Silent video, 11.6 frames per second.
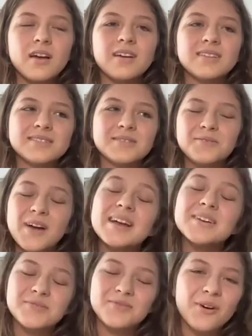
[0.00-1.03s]
And
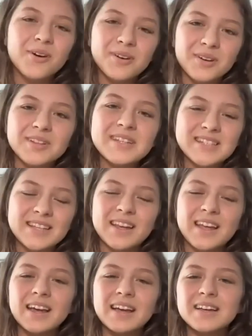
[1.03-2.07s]
thanks for your
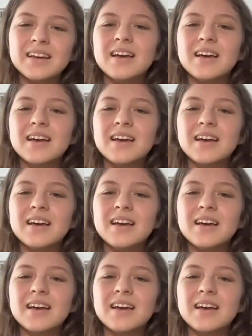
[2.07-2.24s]
listening.